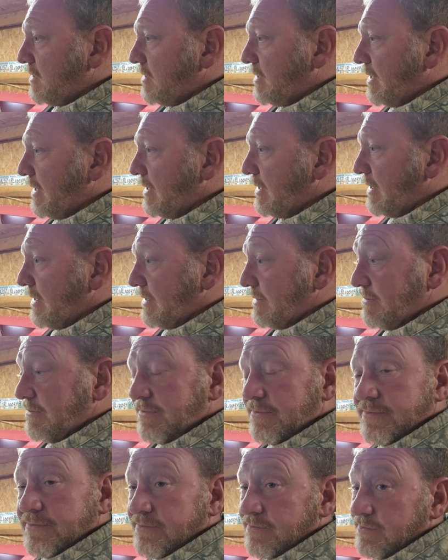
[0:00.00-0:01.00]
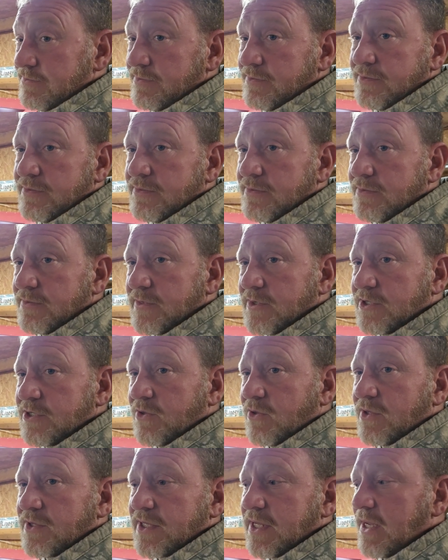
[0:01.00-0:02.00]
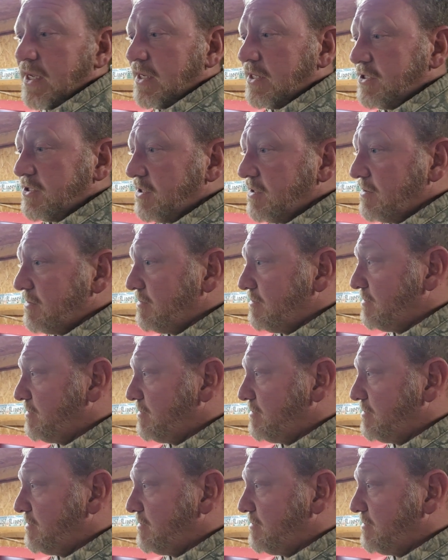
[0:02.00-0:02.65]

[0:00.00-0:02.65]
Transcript: And then source the engine.